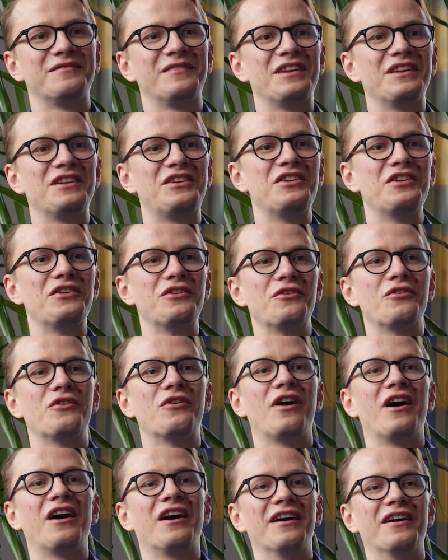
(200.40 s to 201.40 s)

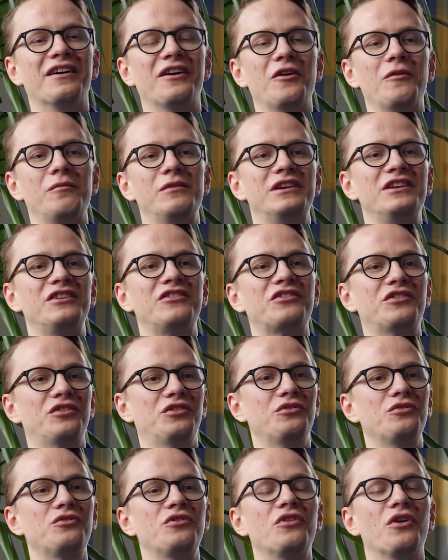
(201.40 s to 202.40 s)
you are obliged
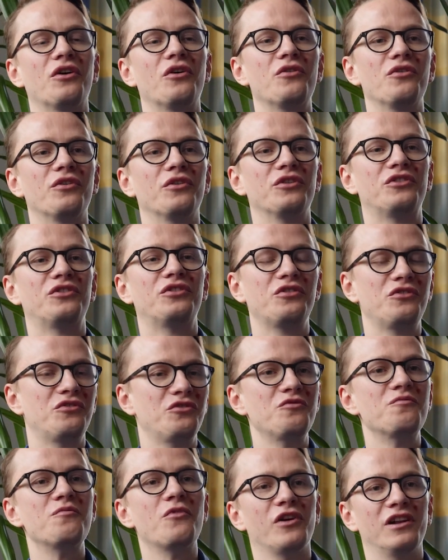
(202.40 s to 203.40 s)
to go to
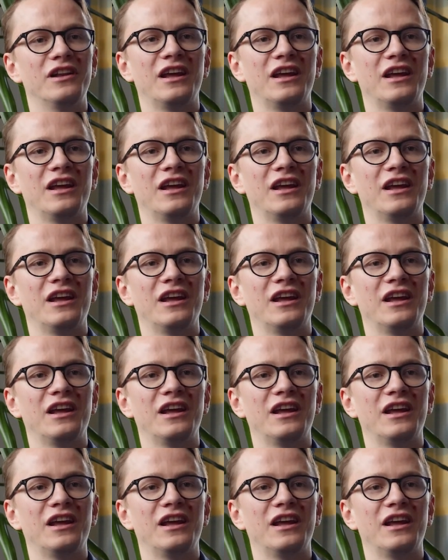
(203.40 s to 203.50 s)
do more